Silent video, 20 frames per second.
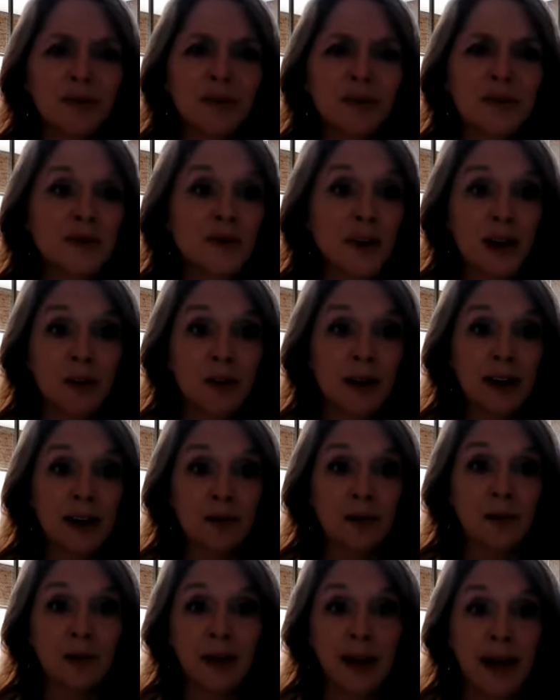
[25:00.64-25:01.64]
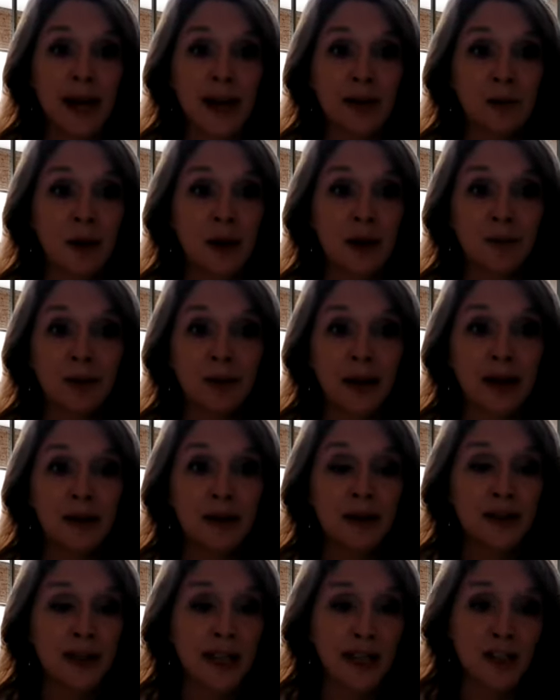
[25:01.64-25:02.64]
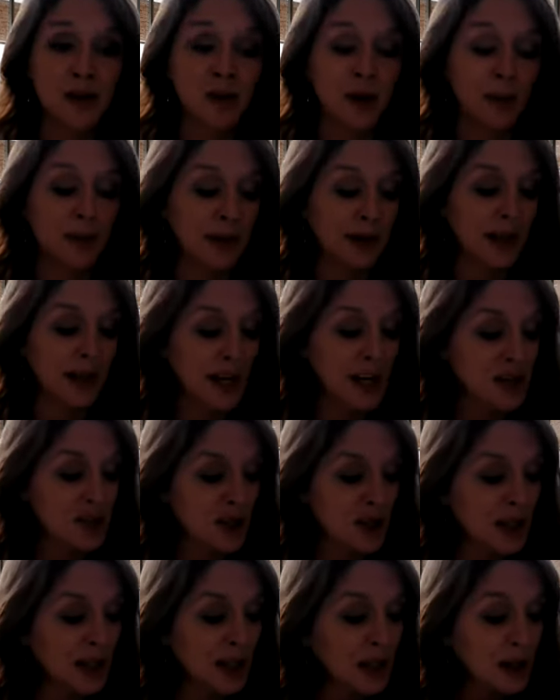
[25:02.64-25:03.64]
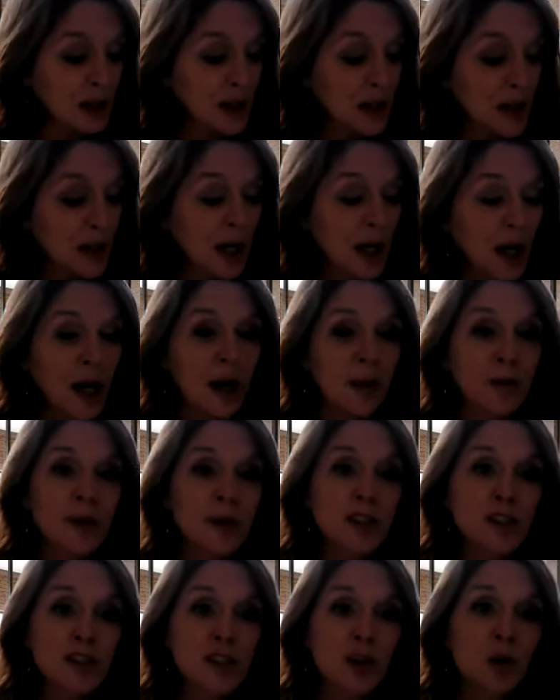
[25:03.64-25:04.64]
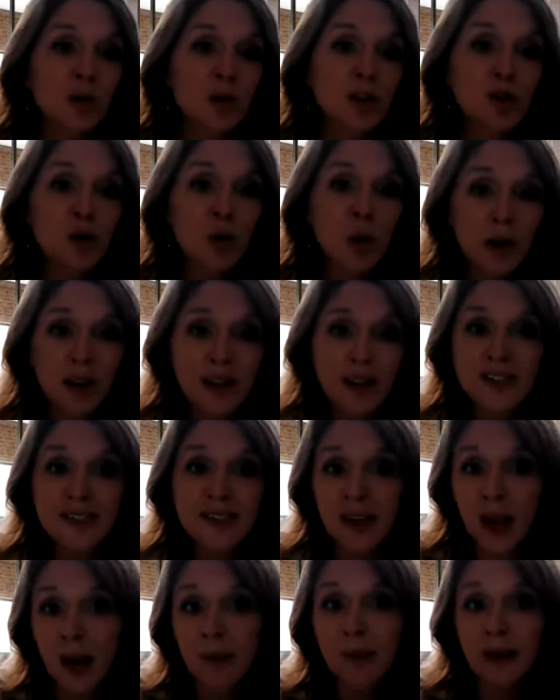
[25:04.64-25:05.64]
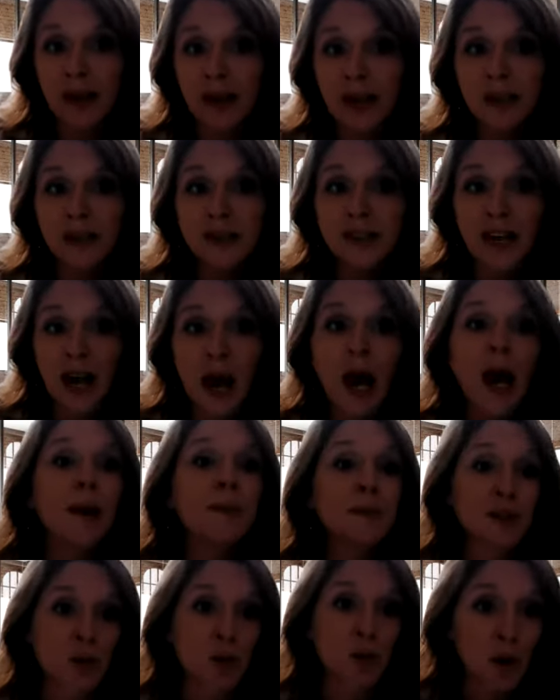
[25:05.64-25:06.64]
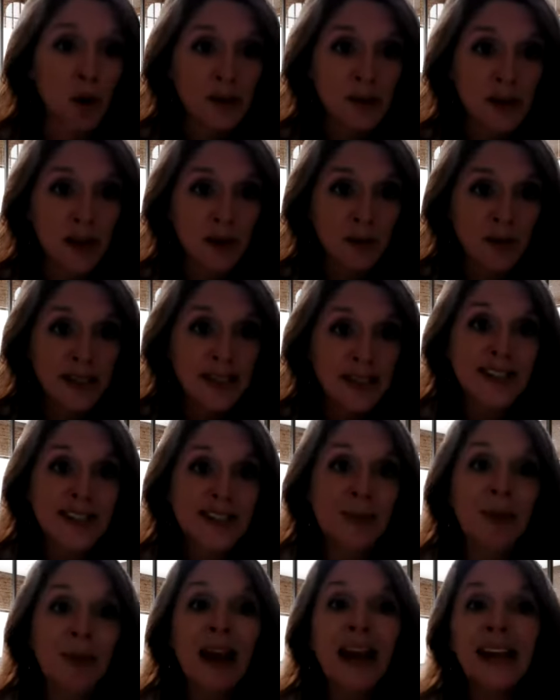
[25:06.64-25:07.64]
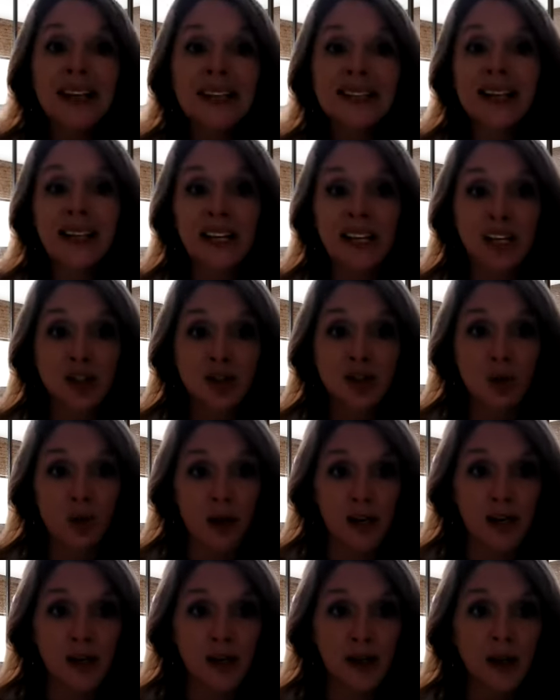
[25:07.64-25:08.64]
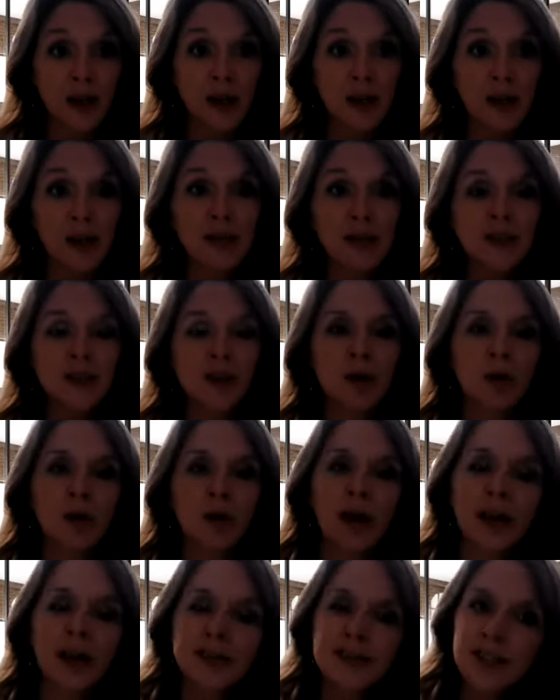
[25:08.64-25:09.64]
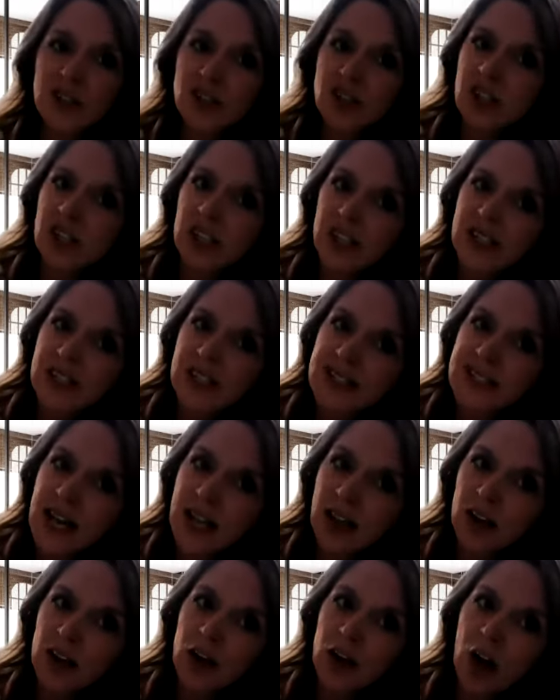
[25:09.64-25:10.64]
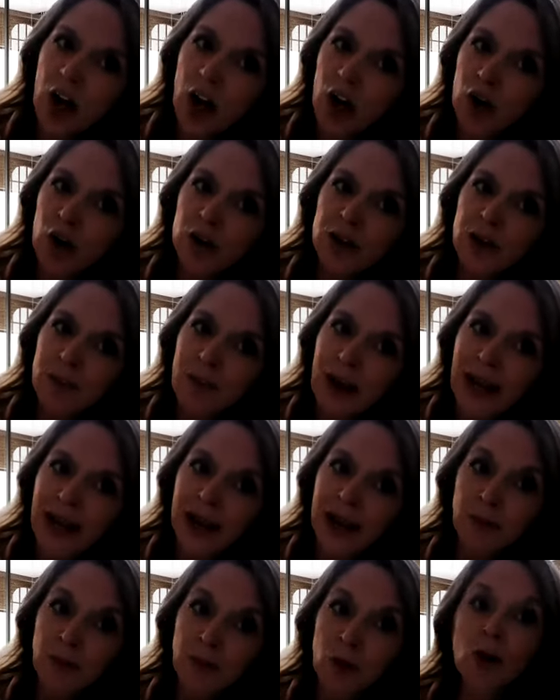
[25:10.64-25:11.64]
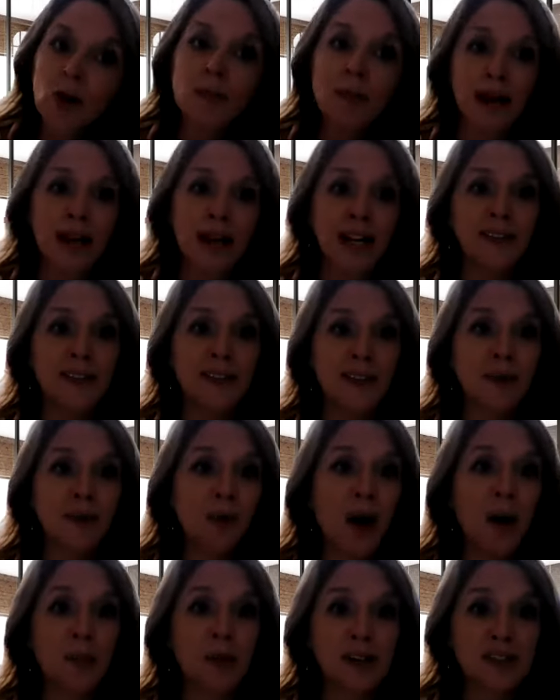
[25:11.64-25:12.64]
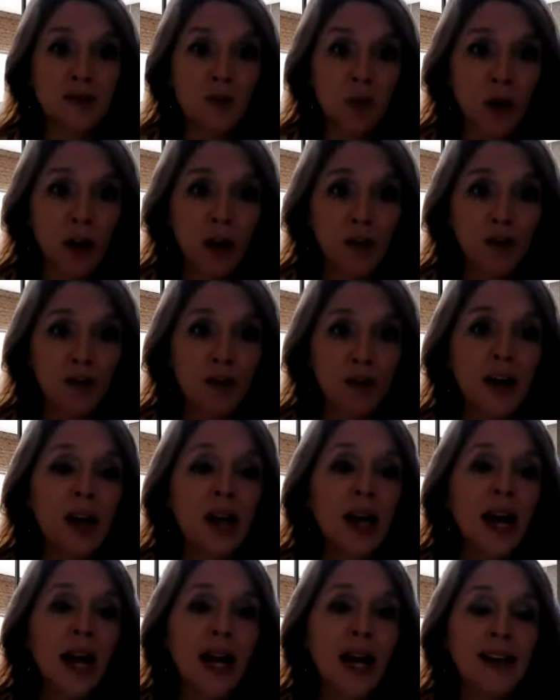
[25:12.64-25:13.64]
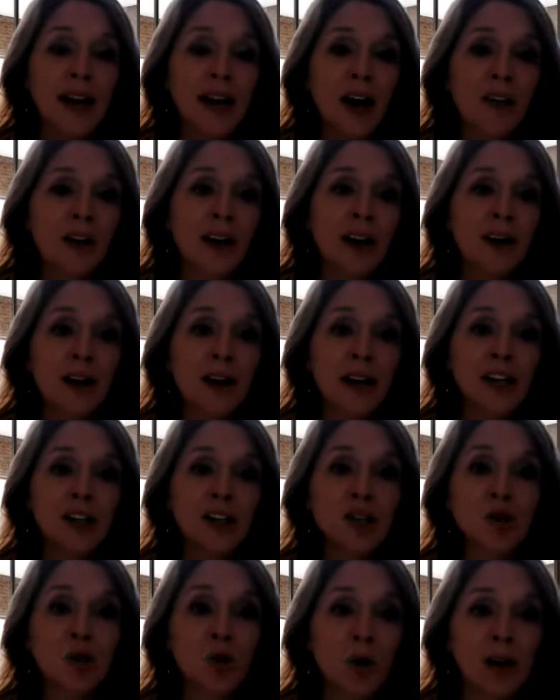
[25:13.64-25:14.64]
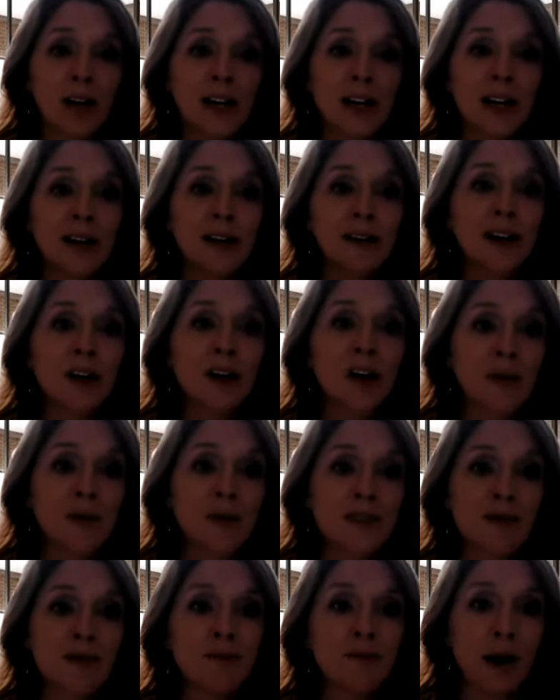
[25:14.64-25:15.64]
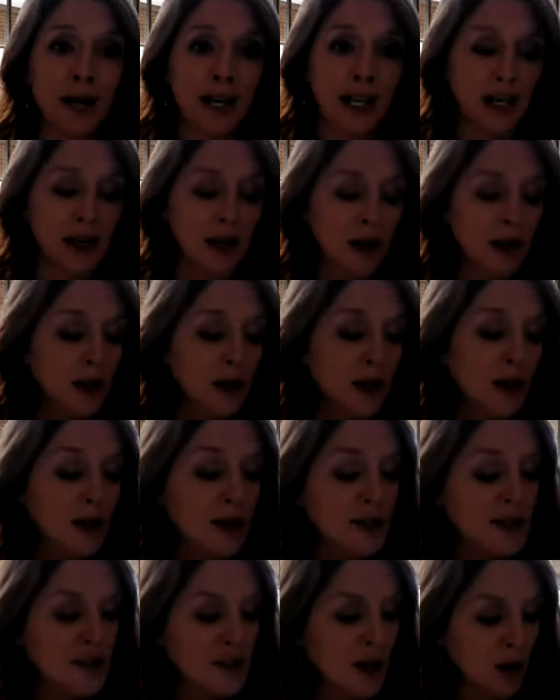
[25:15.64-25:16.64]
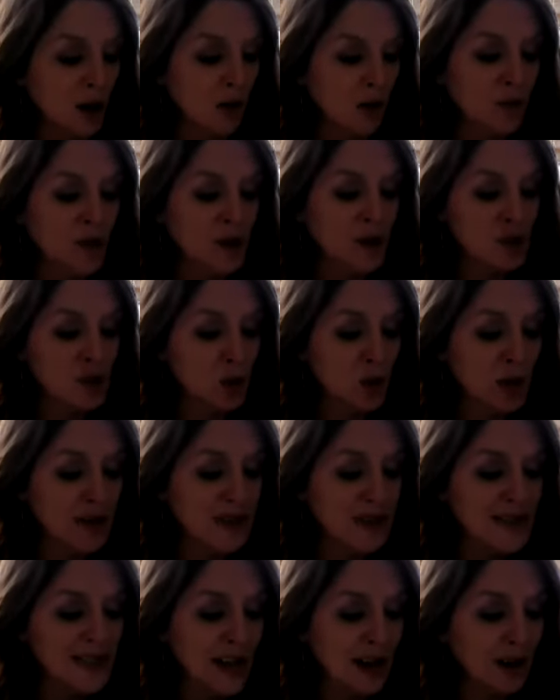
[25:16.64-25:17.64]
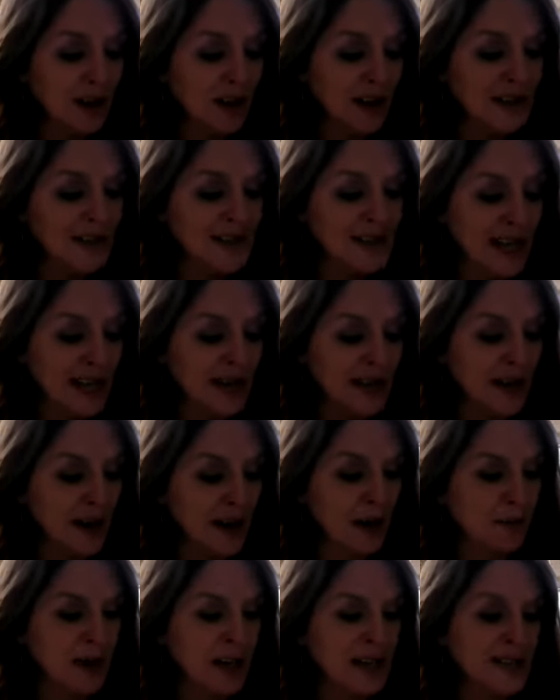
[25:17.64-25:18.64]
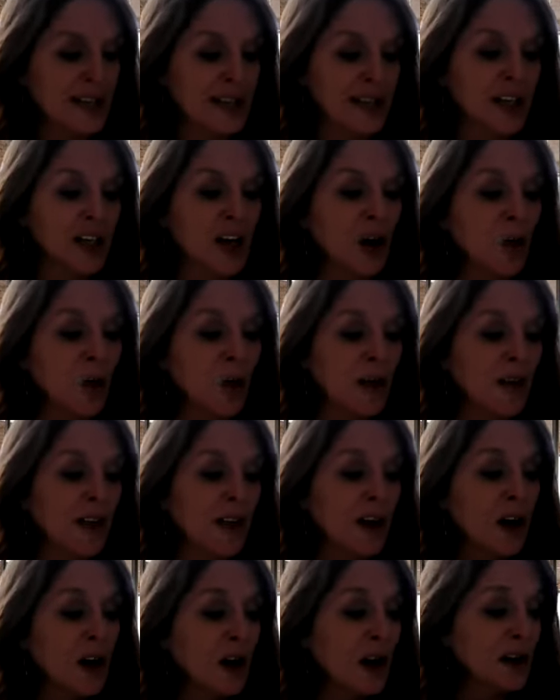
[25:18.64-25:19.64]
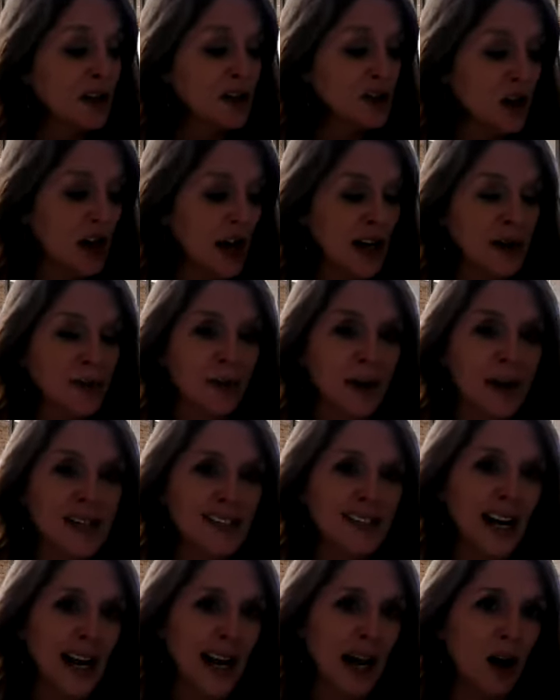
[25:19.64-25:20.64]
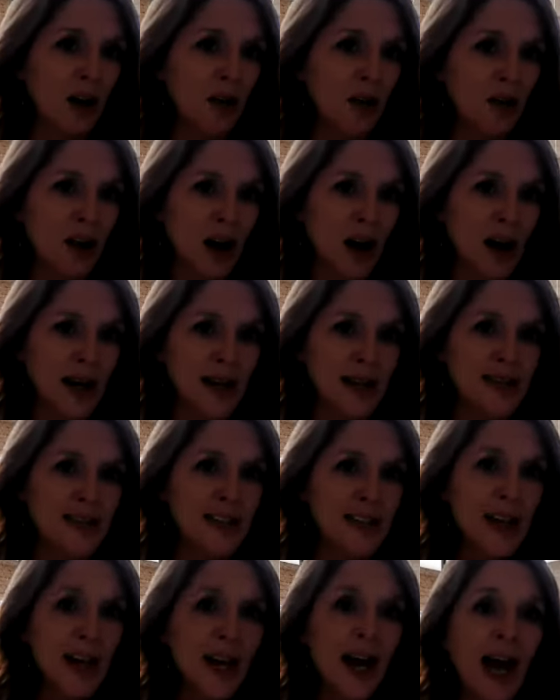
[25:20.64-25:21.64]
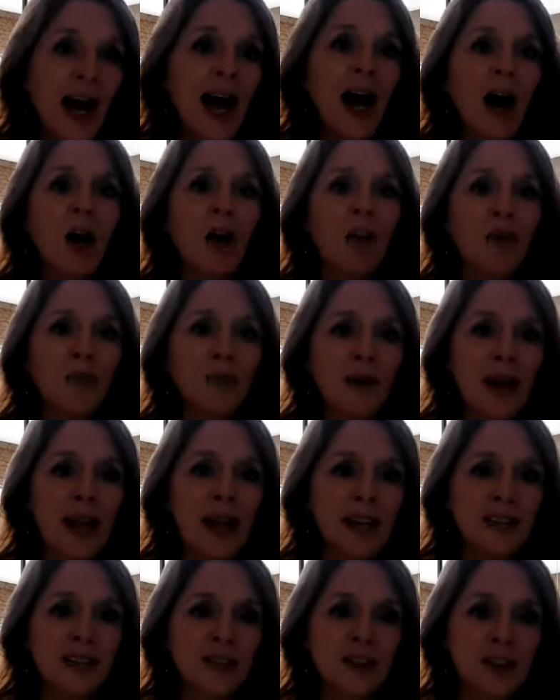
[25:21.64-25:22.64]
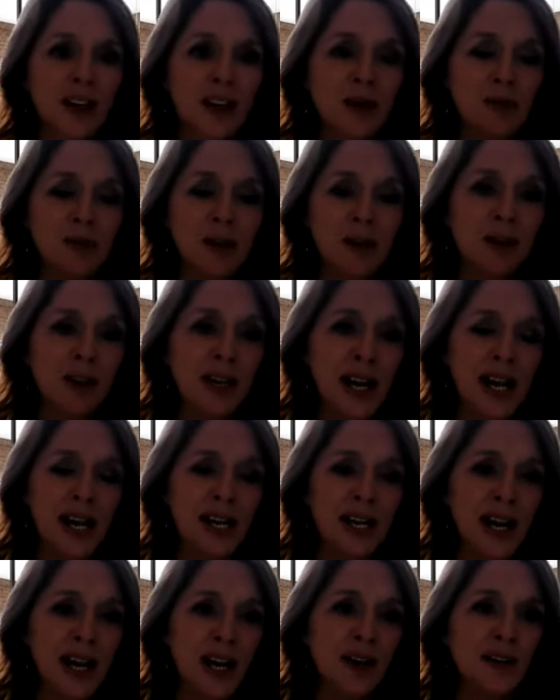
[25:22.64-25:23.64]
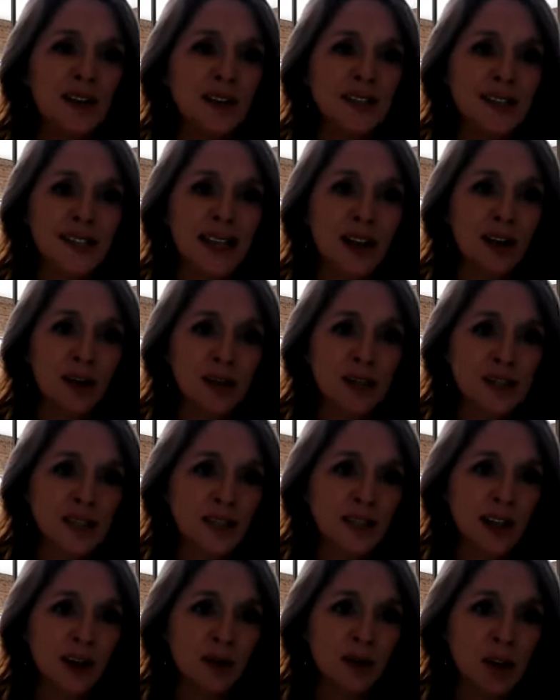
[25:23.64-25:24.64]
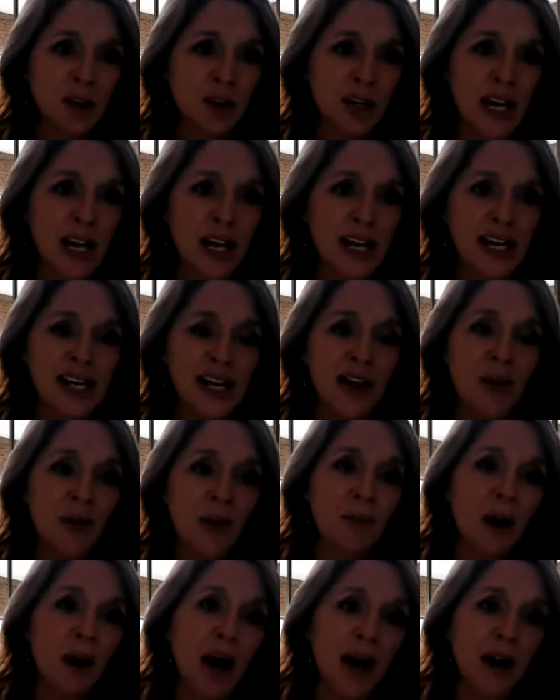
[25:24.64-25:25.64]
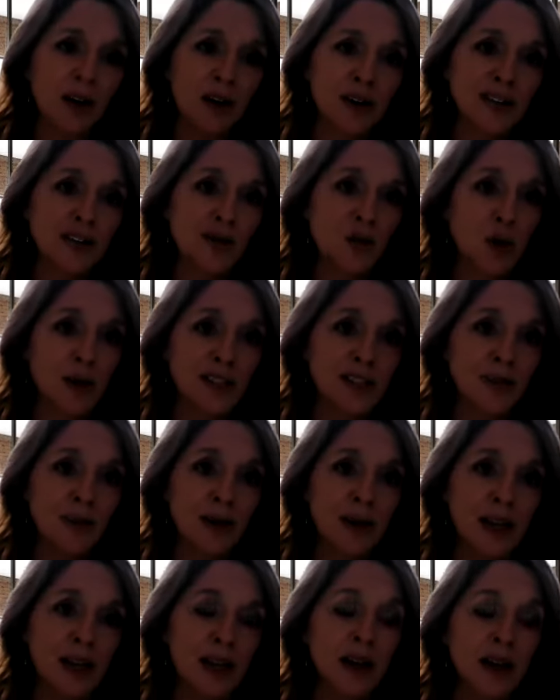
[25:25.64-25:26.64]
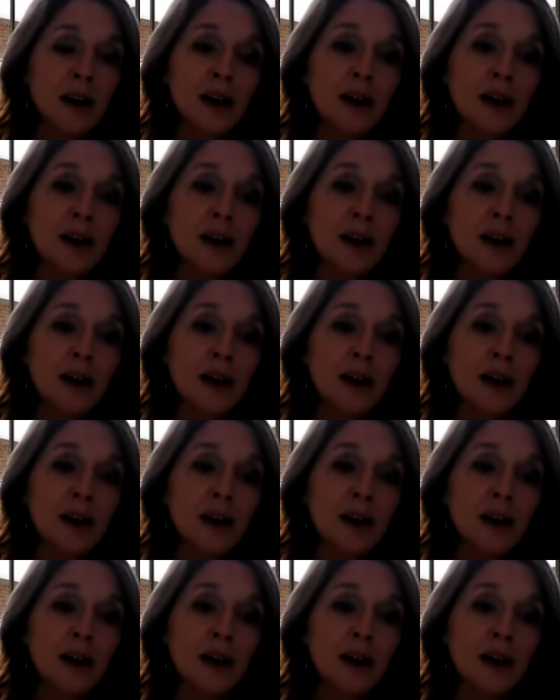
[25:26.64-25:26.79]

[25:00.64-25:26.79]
It was very random that we had one, but they do happen occasionally. So short does not mean time short. It means that the bank is getting shorted. So essentially the seller owed the bank more money than the property's worth, and now they are getting shorted in terms of money. So the short sale addendum is going to go on the contract because it outlines how the bank is going to communicate, how the seller is going to communicate, and how the buyer is going to be